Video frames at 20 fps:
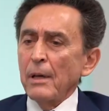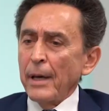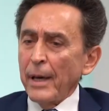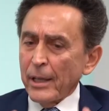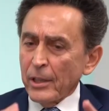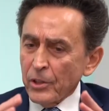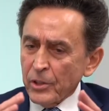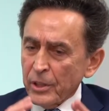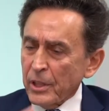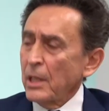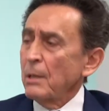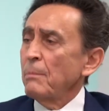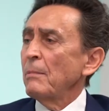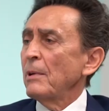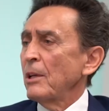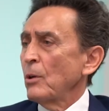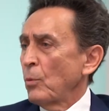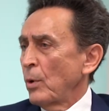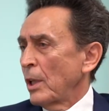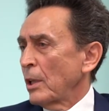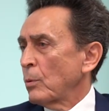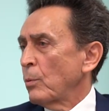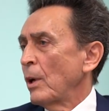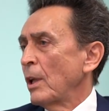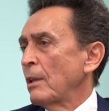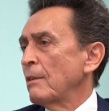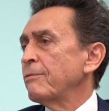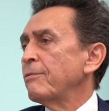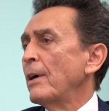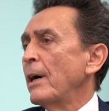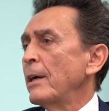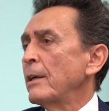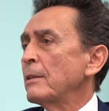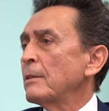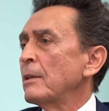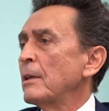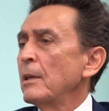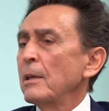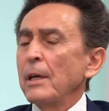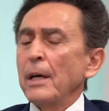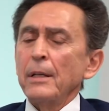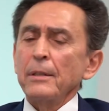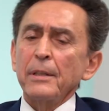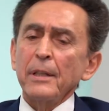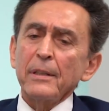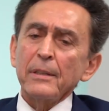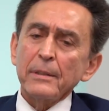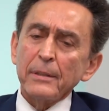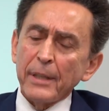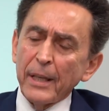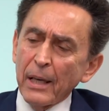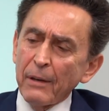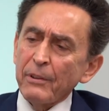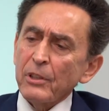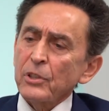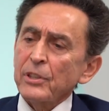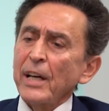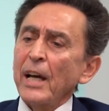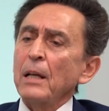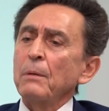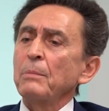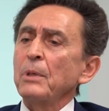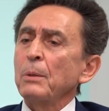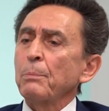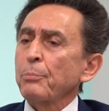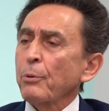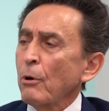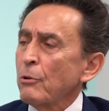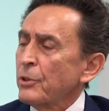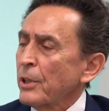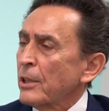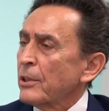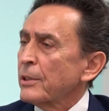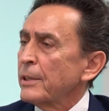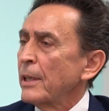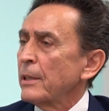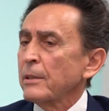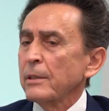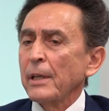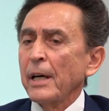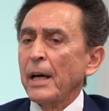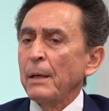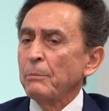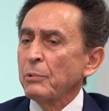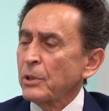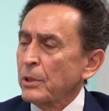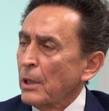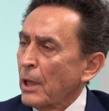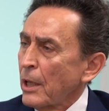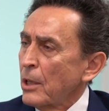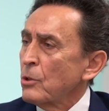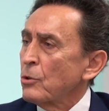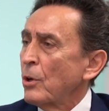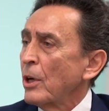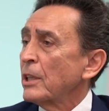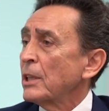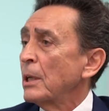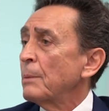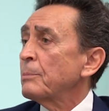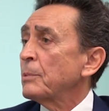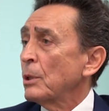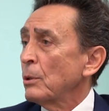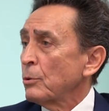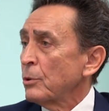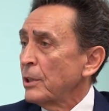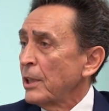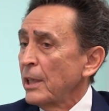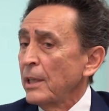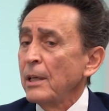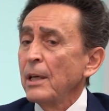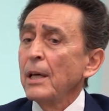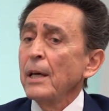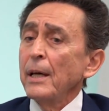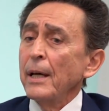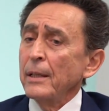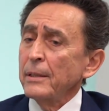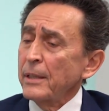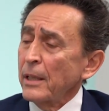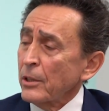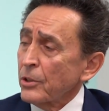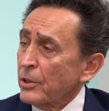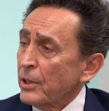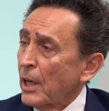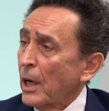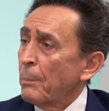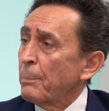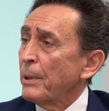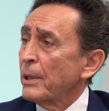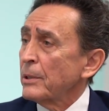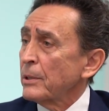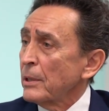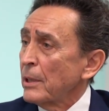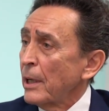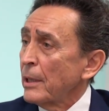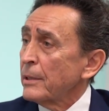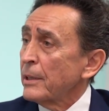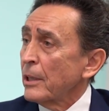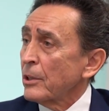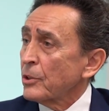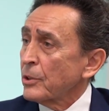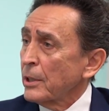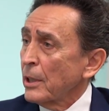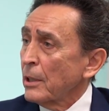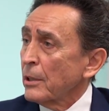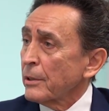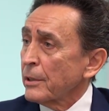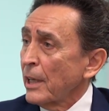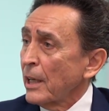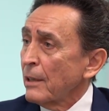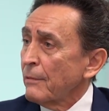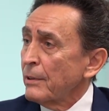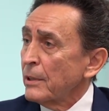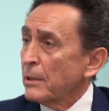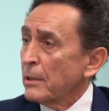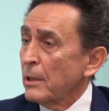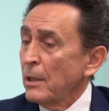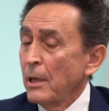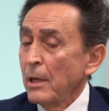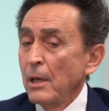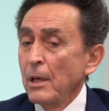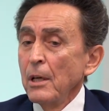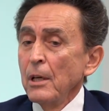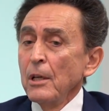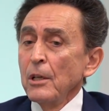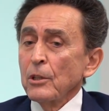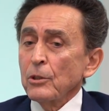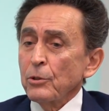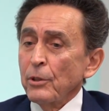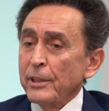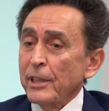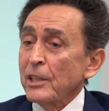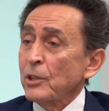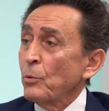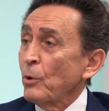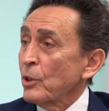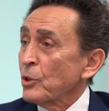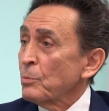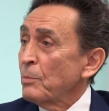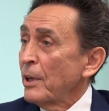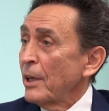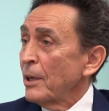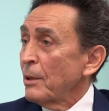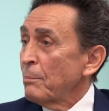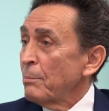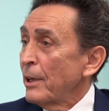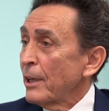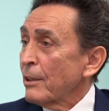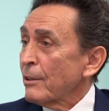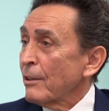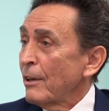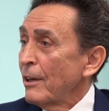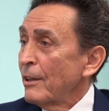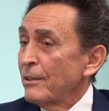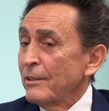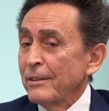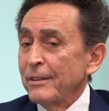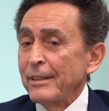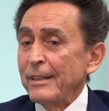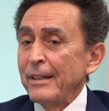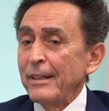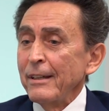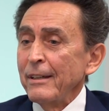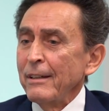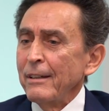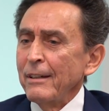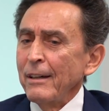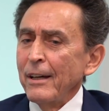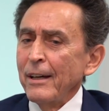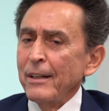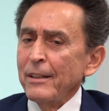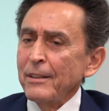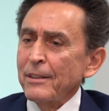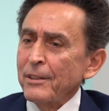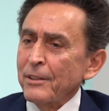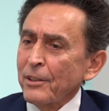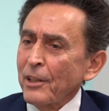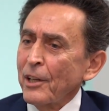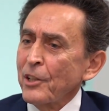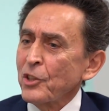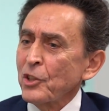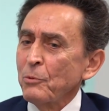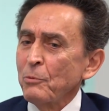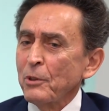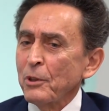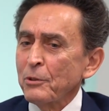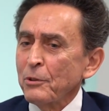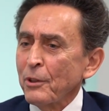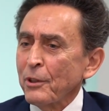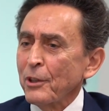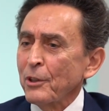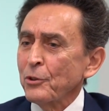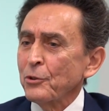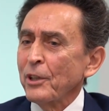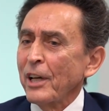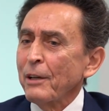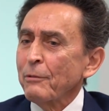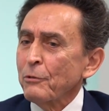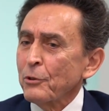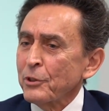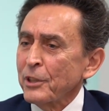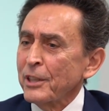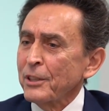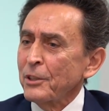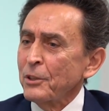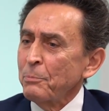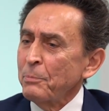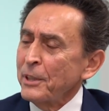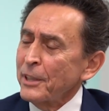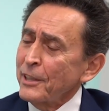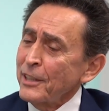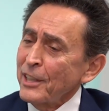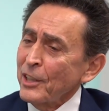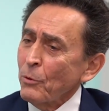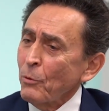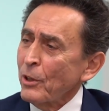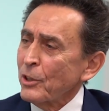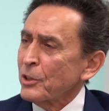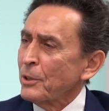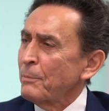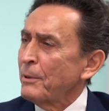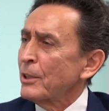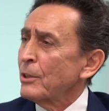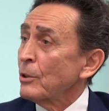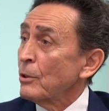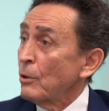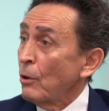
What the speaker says: extremely well qualified, and they have assigned me projects that I'm still enjoying them till today, and they're up until now they are still relevant. So that was my background and relation with Turkey. So I have to say the beginning was a bit